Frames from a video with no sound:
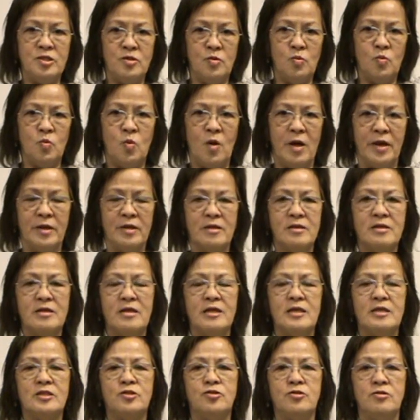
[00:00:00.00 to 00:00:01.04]
to one
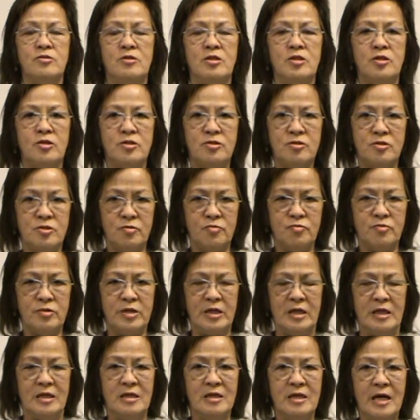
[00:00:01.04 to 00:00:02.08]
to learn to
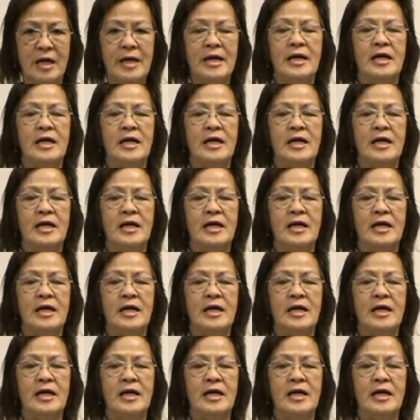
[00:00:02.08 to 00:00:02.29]
read